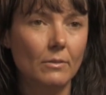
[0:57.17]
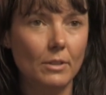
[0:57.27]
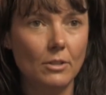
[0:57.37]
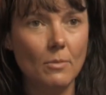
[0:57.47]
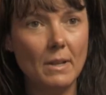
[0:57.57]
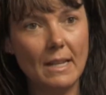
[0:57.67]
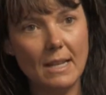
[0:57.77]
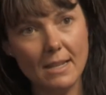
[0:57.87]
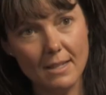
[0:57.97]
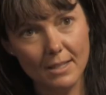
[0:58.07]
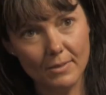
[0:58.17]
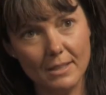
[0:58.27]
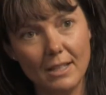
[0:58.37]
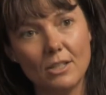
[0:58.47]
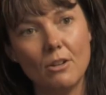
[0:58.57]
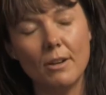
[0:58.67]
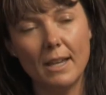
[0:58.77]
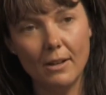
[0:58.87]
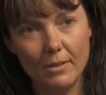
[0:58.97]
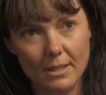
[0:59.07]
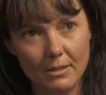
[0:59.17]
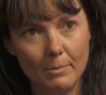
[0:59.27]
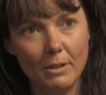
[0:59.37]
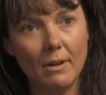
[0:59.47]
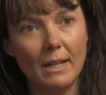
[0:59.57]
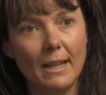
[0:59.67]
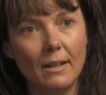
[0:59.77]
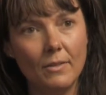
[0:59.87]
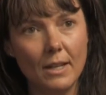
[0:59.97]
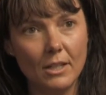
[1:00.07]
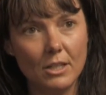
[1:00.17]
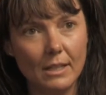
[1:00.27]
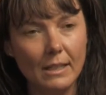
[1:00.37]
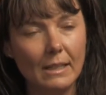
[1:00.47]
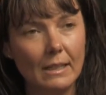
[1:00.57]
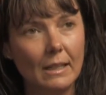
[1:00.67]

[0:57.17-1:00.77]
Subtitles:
for so many years, for such long hours, and I'd been running out of energy.